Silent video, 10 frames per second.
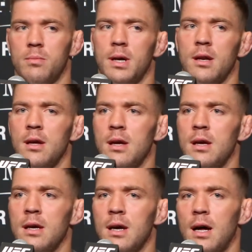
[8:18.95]
But
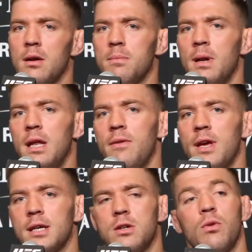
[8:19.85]
I don't believe he
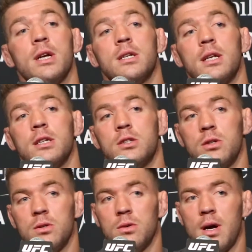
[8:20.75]
has the wrestling
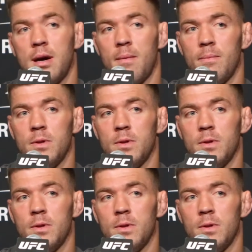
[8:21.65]
to